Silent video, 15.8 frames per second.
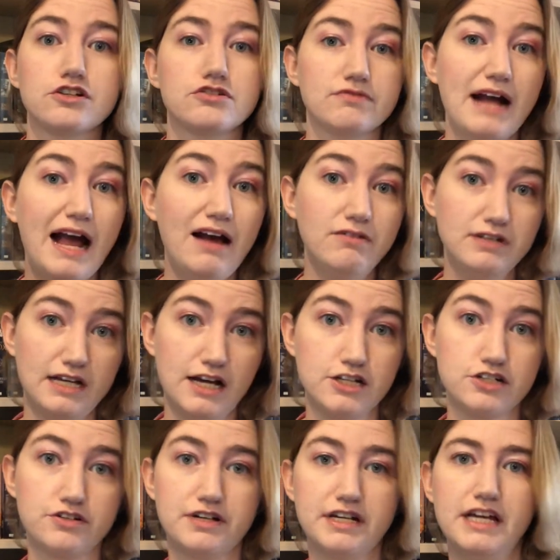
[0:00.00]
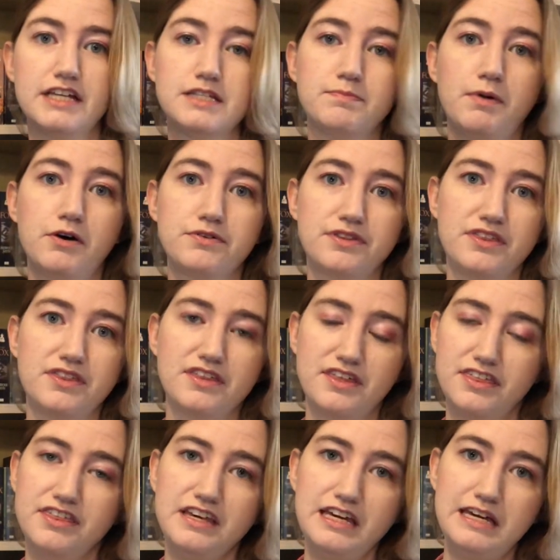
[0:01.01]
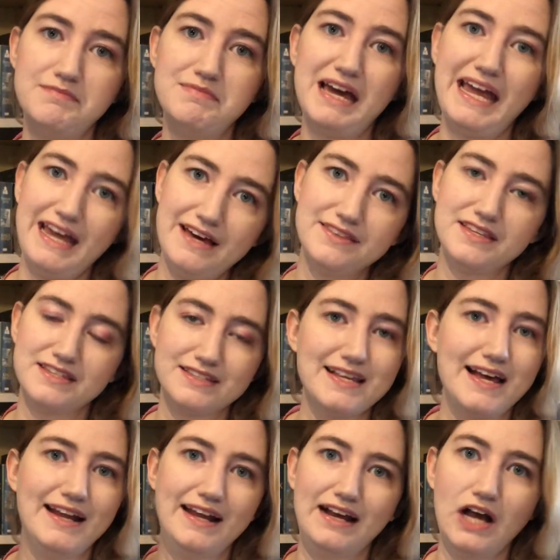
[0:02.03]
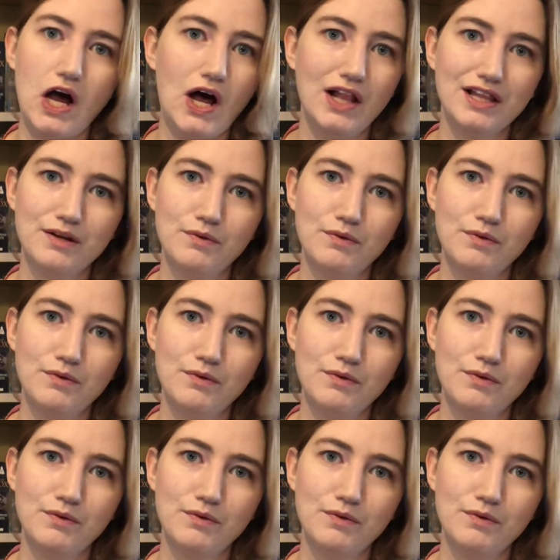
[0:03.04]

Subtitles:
Drowned Country is both the theme and the setting all at